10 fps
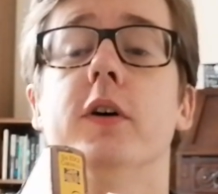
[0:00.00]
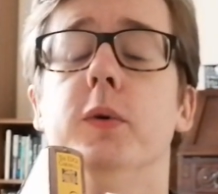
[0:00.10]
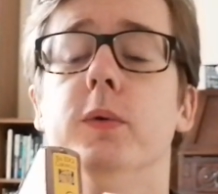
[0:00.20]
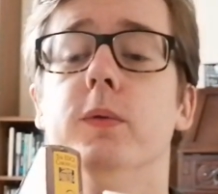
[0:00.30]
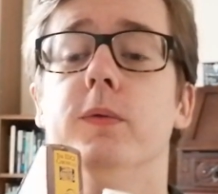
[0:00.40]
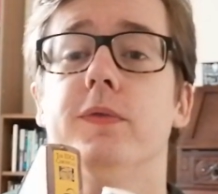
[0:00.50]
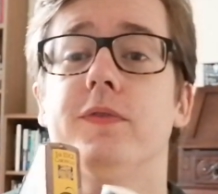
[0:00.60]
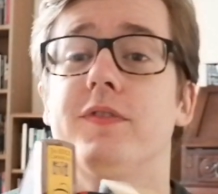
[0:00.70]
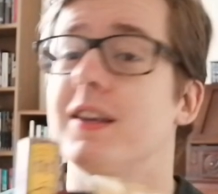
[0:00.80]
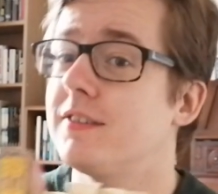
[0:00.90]
So
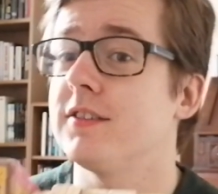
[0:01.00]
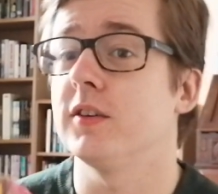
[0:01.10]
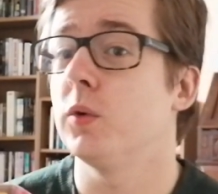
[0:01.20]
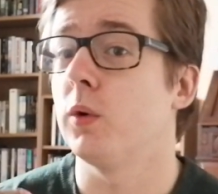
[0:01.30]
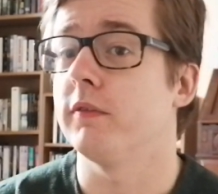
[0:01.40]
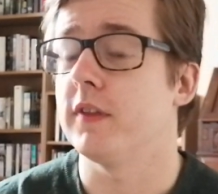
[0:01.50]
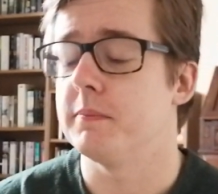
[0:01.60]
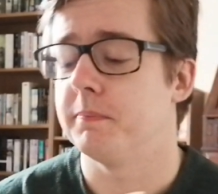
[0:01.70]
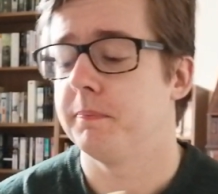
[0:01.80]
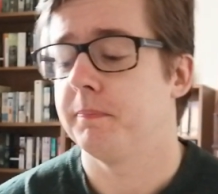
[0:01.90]
this isn't all
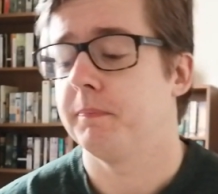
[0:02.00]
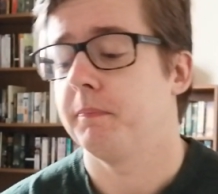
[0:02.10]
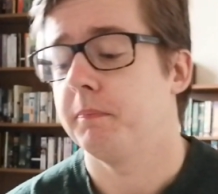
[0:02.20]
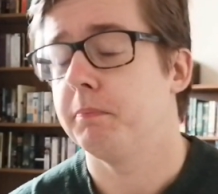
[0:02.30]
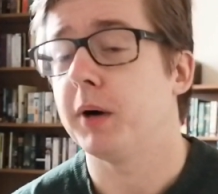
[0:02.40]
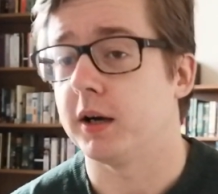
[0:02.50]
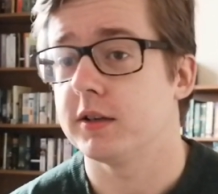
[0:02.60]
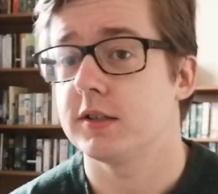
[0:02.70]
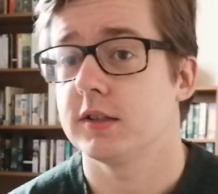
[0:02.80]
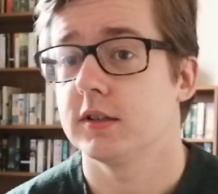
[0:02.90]
of them,
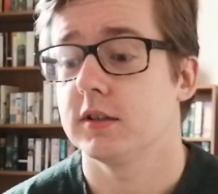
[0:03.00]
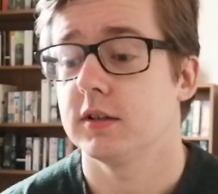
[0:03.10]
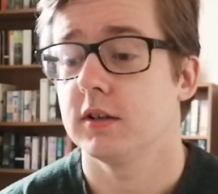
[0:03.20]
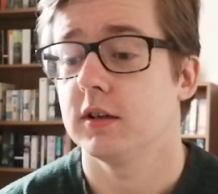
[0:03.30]
but